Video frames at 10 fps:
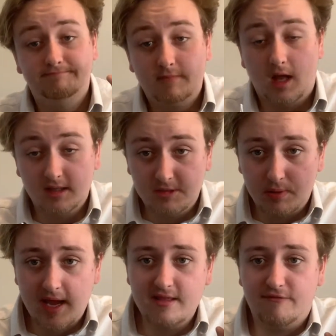I'll
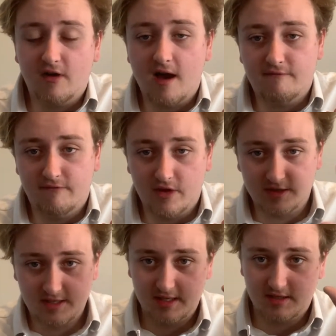explain the 5
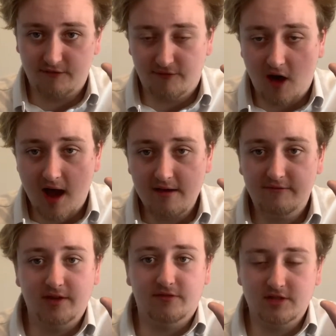first. There's
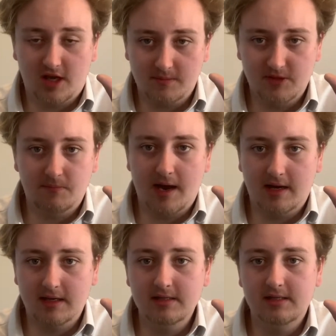5 different types of
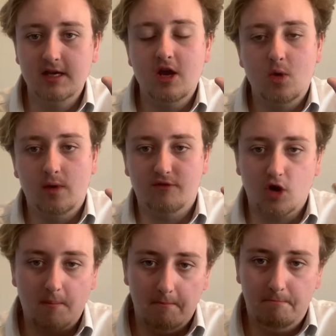markets. We've
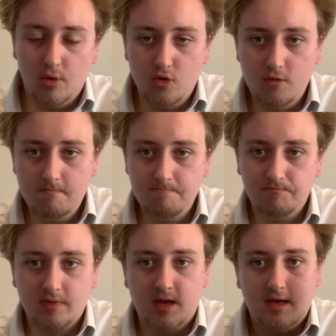got boom,
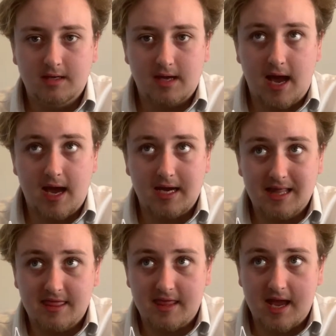
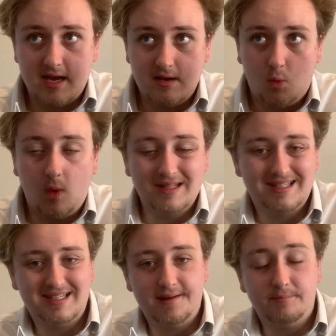then one
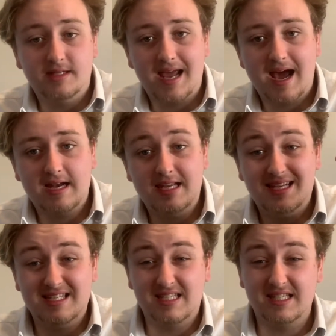step down
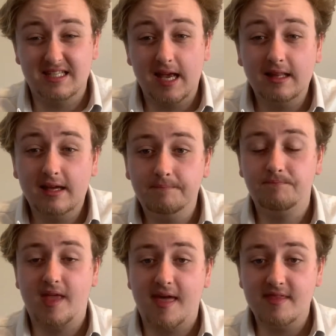is seller,
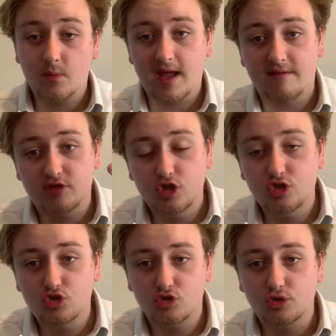and then we have
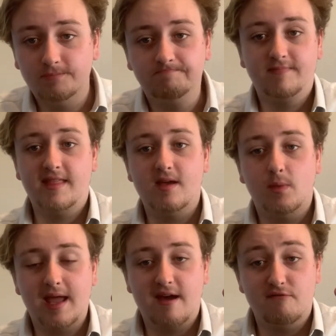neutral, and then
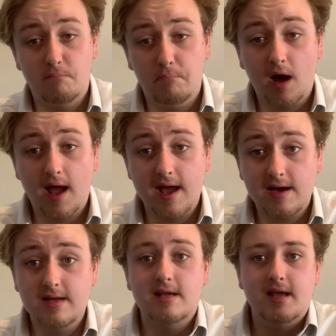we have
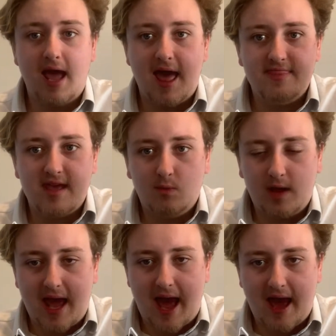buyer, and then we
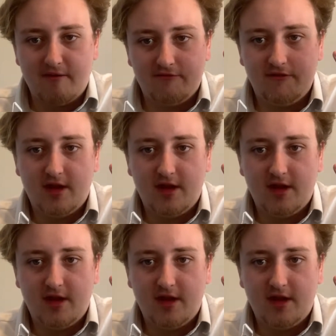have